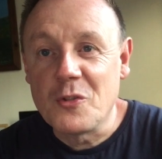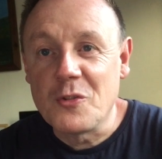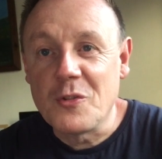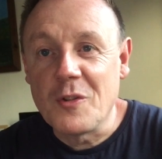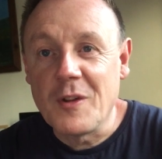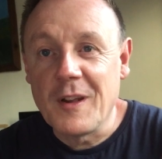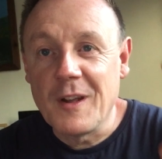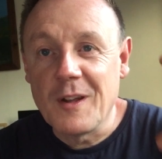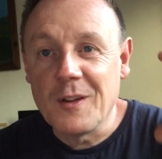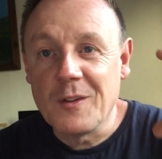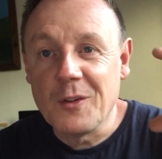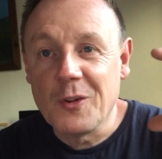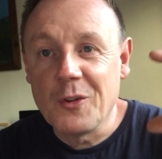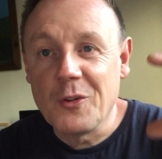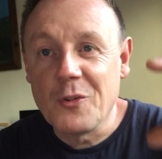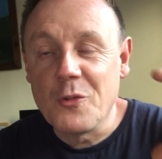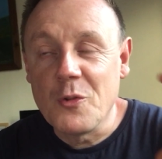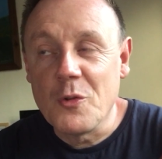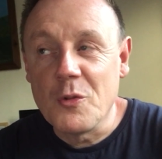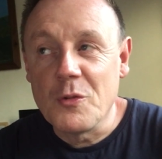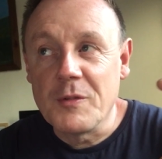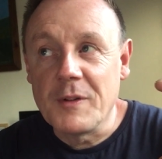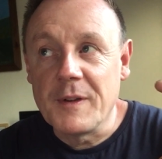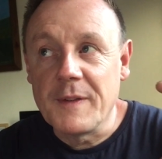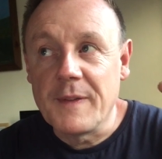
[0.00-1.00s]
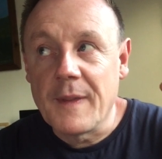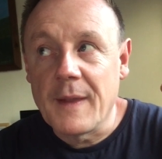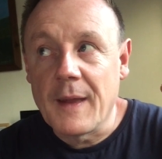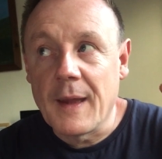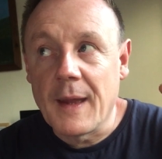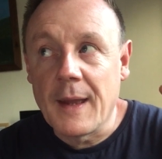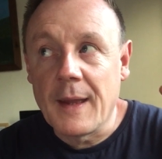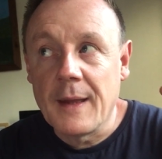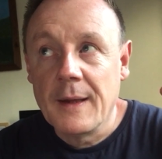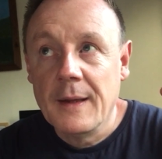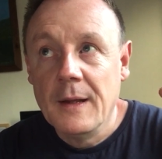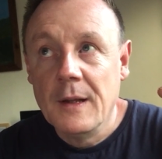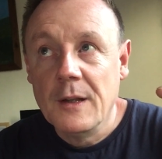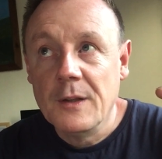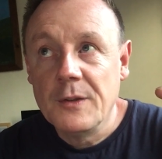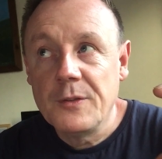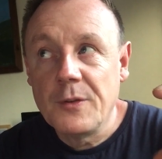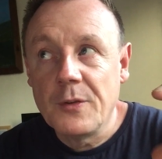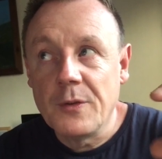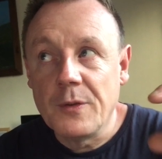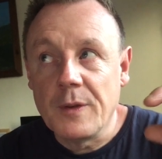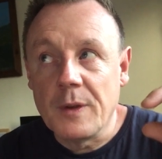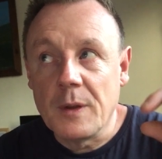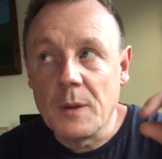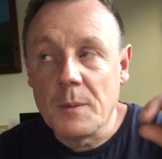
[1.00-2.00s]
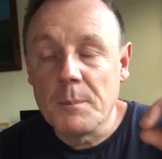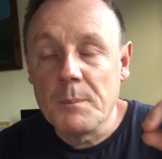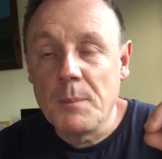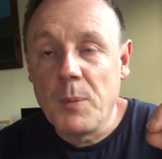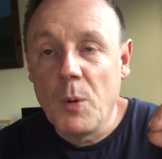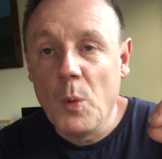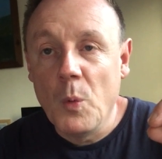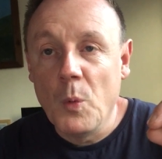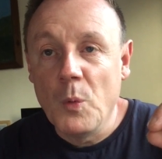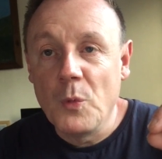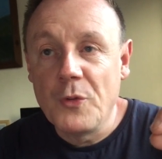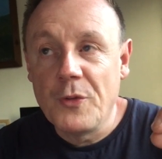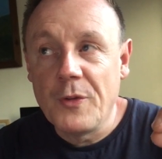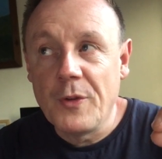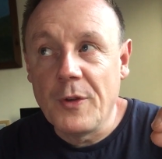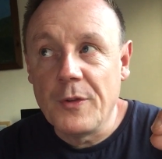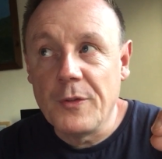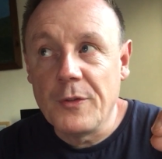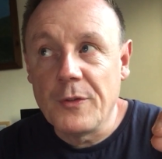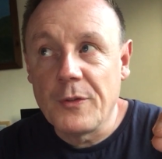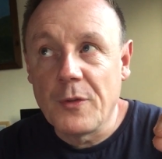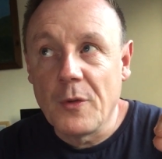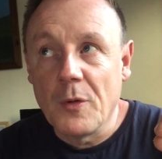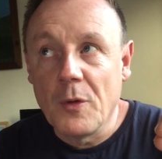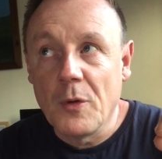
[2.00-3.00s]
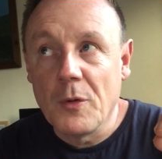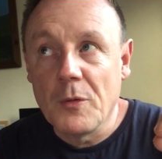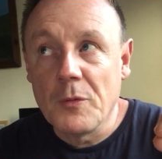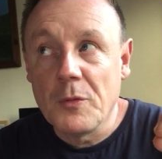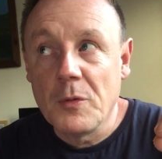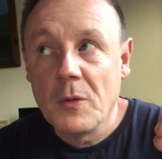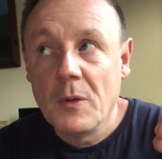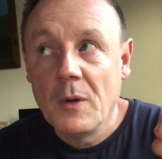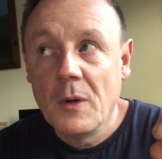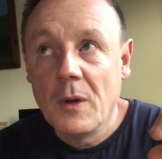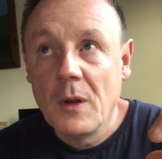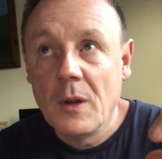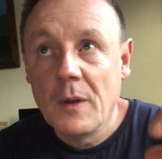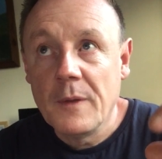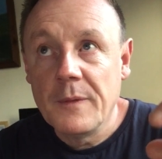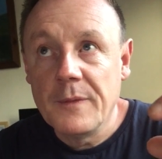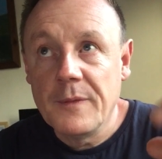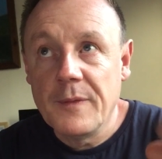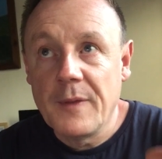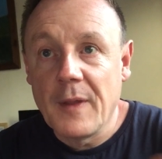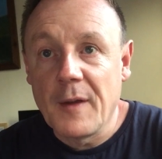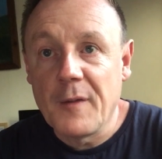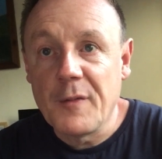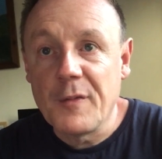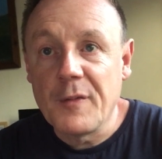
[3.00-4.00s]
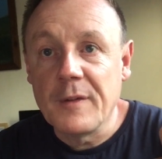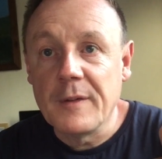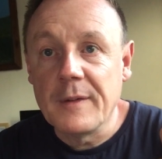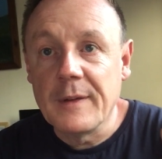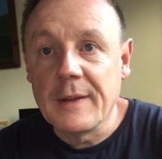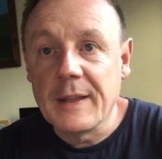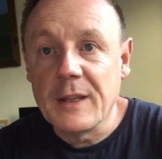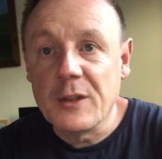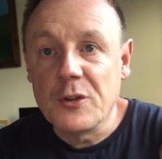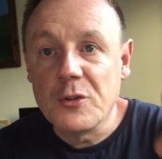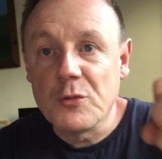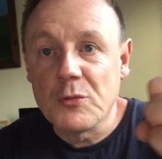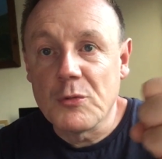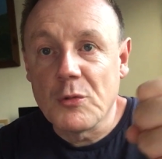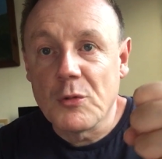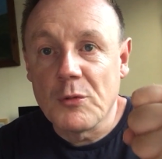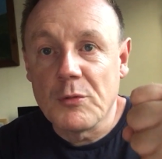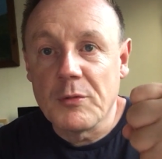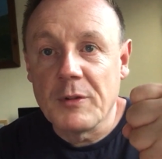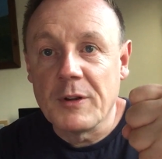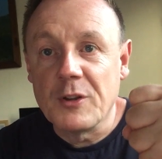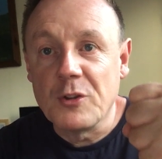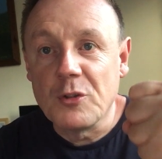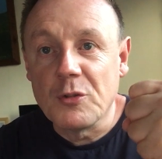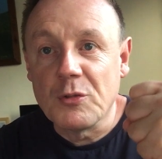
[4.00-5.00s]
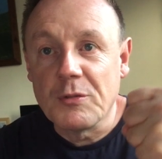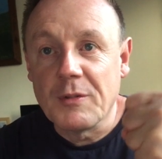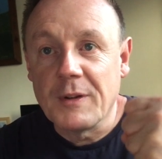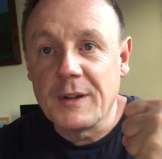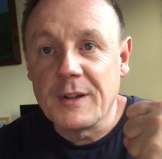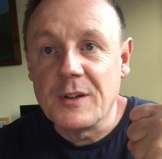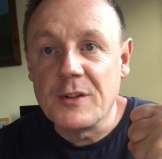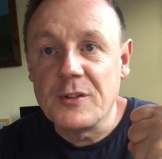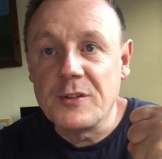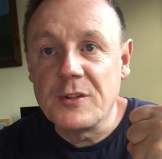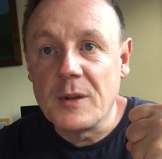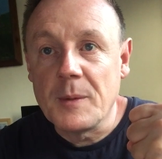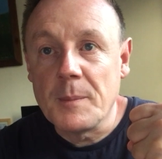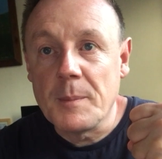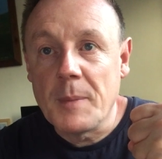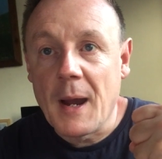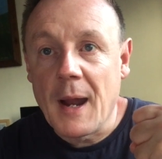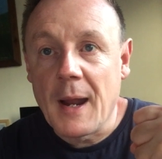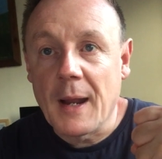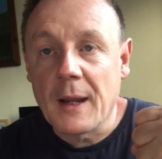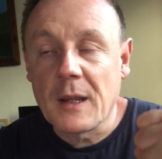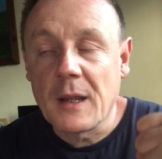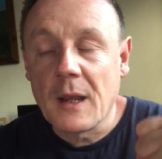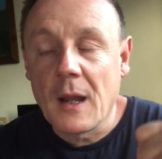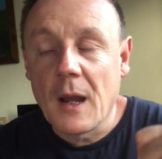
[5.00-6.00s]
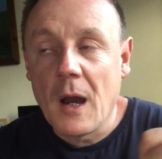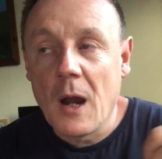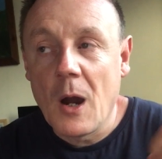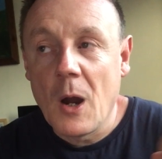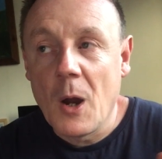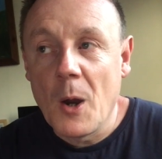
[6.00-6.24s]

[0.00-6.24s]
Street, and the story there to the importance of definitely drawing your energy back.